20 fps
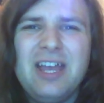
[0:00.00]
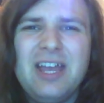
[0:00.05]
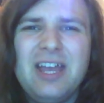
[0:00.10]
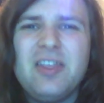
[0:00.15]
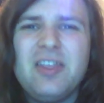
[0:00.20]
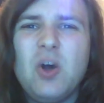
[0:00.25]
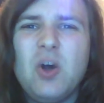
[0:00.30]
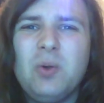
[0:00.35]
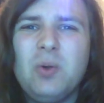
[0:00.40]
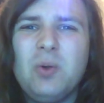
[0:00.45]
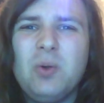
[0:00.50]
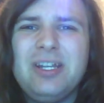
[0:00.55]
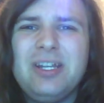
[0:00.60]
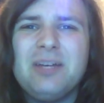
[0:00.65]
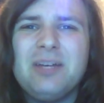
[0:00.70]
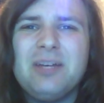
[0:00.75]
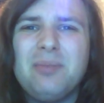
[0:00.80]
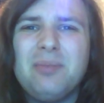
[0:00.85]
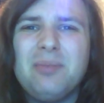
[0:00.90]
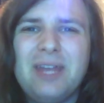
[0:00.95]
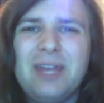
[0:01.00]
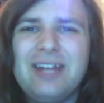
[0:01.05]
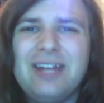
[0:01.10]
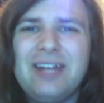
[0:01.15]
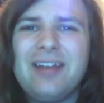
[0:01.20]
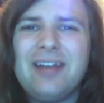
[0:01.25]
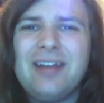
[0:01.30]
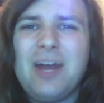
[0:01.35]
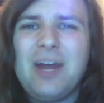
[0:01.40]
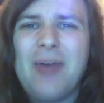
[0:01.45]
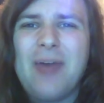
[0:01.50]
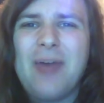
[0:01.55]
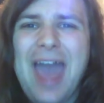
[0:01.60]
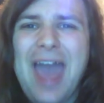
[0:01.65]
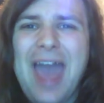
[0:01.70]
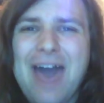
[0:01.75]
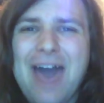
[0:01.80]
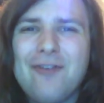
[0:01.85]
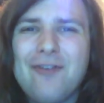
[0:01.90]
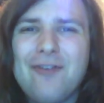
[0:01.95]
The only complaint that I would
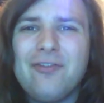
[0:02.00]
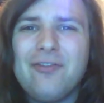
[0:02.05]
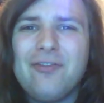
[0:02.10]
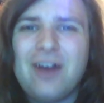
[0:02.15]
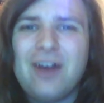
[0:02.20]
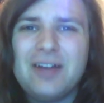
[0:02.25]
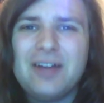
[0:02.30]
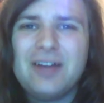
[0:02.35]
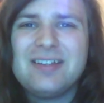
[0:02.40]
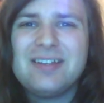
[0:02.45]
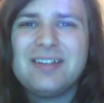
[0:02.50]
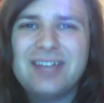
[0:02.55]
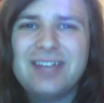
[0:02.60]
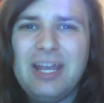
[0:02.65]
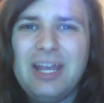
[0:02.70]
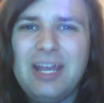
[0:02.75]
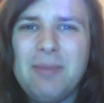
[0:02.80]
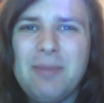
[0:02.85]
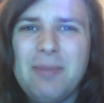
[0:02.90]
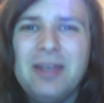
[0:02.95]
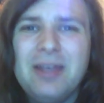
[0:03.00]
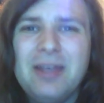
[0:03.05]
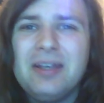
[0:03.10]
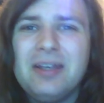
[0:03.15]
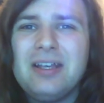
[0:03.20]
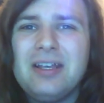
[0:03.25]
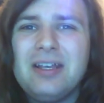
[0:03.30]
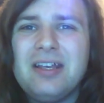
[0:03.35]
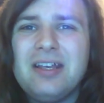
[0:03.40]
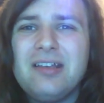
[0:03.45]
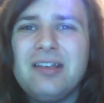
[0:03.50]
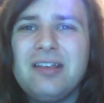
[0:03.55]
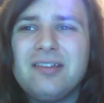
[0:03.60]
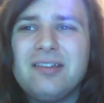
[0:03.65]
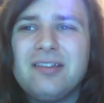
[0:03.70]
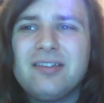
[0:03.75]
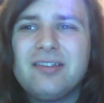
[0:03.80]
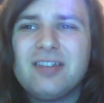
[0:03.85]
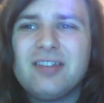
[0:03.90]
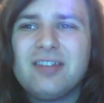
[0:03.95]
have on this game is
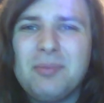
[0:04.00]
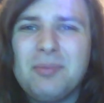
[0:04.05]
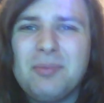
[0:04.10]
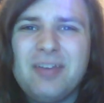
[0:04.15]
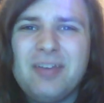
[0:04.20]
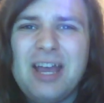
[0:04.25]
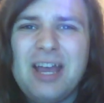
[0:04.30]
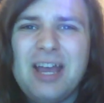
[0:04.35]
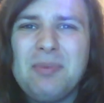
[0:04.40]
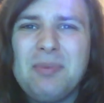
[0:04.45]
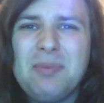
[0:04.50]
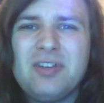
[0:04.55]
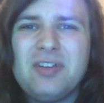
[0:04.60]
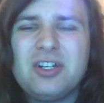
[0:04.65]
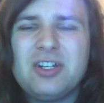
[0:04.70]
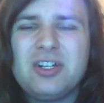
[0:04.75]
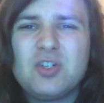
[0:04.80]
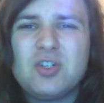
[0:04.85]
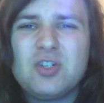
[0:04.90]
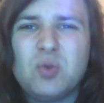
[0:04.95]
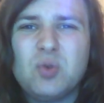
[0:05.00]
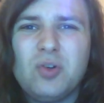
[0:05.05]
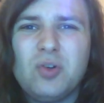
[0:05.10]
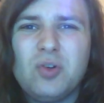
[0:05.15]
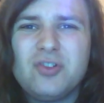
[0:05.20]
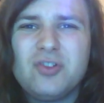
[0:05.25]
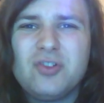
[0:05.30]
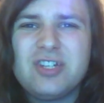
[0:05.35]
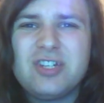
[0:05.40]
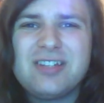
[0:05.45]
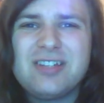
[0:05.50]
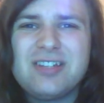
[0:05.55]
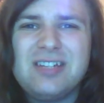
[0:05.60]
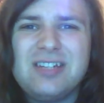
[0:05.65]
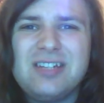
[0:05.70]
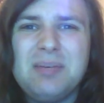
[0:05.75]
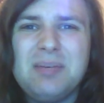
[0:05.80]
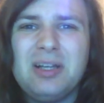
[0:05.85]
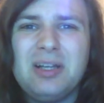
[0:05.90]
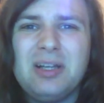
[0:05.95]
sometimes the controls just
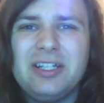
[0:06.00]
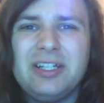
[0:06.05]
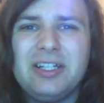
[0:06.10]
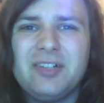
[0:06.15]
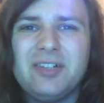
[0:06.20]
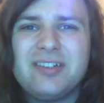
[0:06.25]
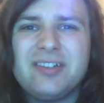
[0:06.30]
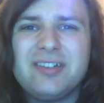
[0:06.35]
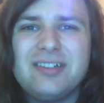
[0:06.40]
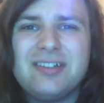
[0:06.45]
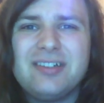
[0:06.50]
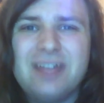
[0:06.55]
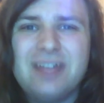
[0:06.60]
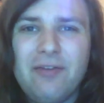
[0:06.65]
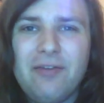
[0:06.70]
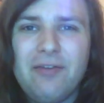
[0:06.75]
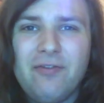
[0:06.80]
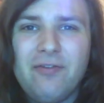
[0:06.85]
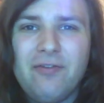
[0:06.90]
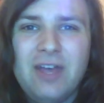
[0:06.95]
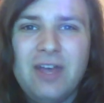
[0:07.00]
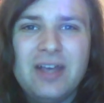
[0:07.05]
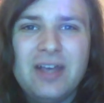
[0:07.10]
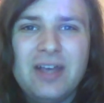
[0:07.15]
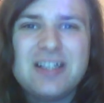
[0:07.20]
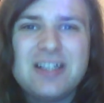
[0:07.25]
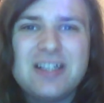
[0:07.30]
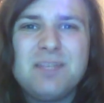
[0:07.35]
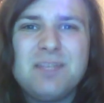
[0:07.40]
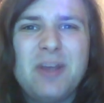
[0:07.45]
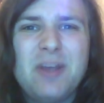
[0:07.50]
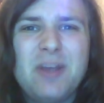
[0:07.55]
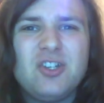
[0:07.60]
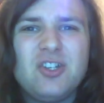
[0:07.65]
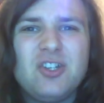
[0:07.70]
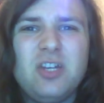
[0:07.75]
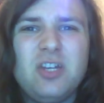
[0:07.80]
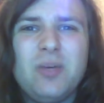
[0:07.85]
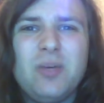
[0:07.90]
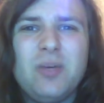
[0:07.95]
seem a little stiff,
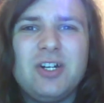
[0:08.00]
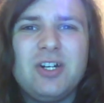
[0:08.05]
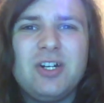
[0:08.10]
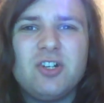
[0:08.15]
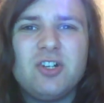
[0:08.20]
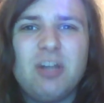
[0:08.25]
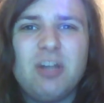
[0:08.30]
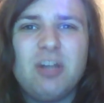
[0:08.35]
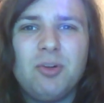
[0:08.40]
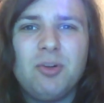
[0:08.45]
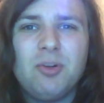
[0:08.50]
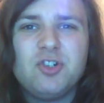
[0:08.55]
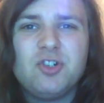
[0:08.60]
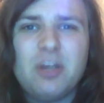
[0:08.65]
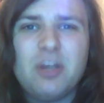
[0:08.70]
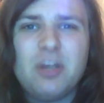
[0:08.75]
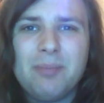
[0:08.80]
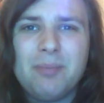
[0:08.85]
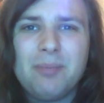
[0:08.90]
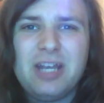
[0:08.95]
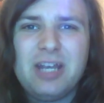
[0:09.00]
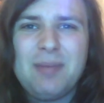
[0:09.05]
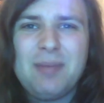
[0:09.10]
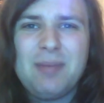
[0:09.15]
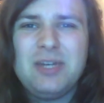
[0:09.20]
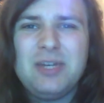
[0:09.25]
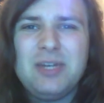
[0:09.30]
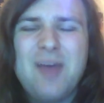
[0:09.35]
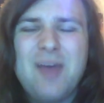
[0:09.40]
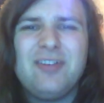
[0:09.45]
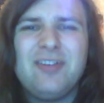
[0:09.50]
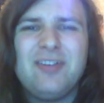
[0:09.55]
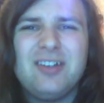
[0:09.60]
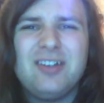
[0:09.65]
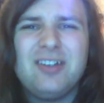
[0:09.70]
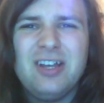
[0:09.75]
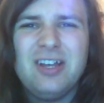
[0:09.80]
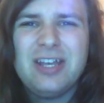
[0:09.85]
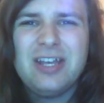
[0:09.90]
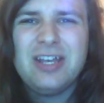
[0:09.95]
especially when you're double jumping. I mean, you have to
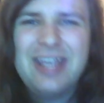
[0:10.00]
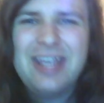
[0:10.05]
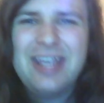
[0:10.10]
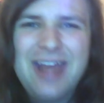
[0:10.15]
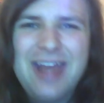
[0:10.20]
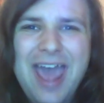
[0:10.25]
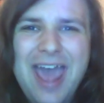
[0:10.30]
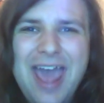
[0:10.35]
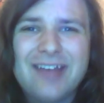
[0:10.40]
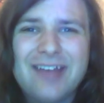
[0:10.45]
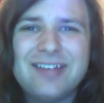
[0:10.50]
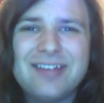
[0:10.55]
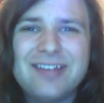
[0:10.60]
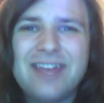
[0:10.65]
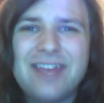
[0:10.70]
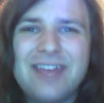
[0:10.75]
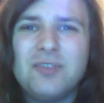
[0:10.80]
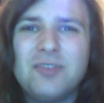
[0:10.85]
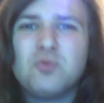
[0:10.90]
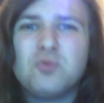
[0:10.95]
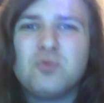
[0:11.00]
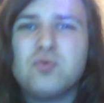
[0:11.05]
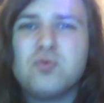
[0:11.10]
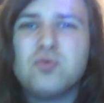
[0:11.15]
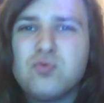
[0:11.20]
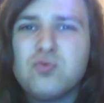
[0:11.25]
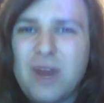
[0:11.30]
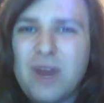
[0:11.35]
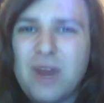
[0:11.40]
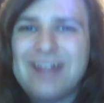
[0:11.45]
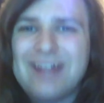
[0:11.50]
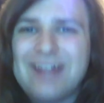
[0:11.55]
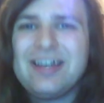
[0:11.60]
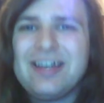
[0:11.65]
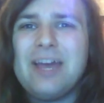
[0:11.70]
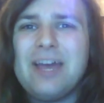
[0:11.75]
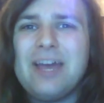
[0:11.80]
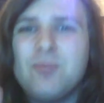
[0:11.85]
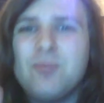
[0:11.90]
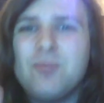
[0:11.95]
hit X at the right
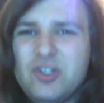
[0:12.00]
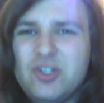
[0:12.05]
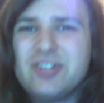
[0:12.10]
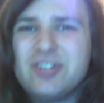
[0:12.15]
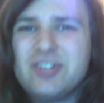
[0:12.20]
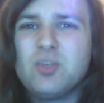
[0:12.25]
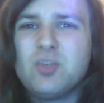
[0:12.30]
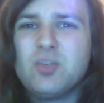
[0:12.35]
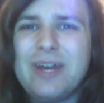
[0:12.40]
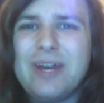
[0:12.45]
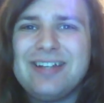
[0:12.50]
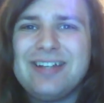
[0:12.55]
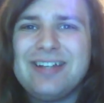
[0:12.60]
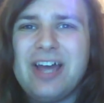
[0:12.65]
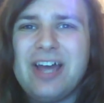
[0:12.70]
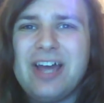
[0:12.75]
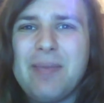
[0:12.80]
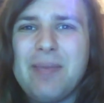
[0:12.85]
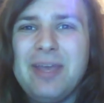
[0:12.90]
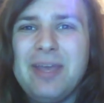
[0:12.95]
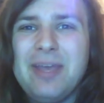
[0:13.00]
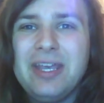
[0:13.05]
time, just the right time,